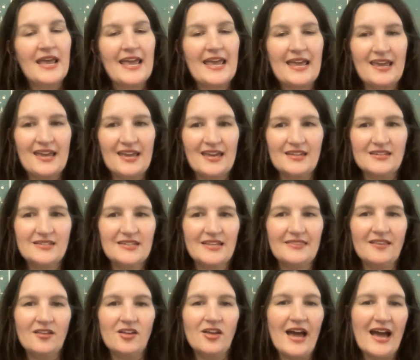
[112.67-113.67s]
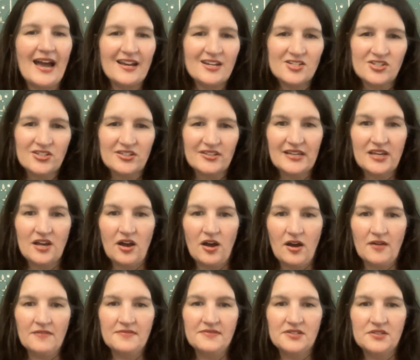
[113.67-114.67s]
And they'll actually
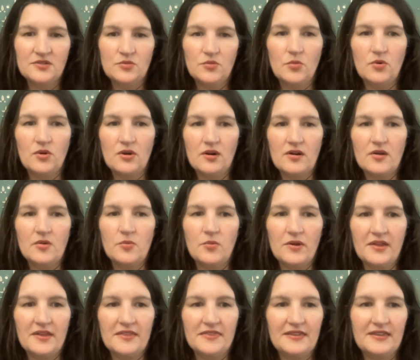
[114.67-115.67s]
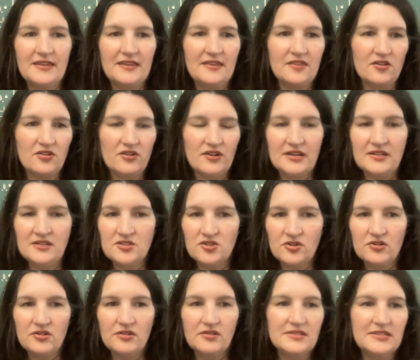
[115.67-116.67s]
often work with either
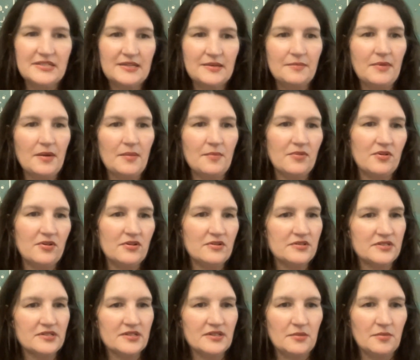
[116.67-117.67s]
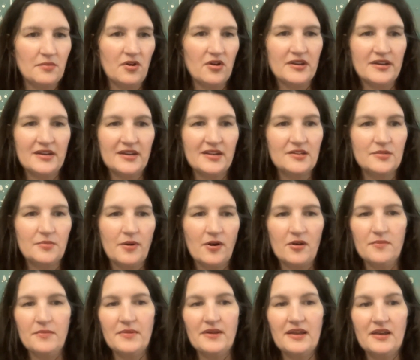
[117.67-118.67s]
internal team members in the marketing
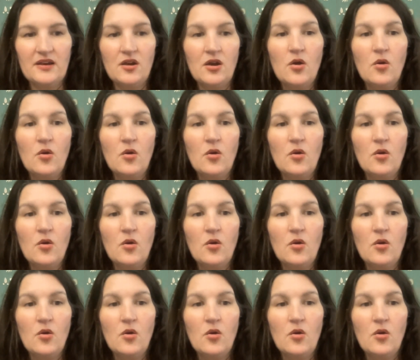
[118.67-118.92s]
department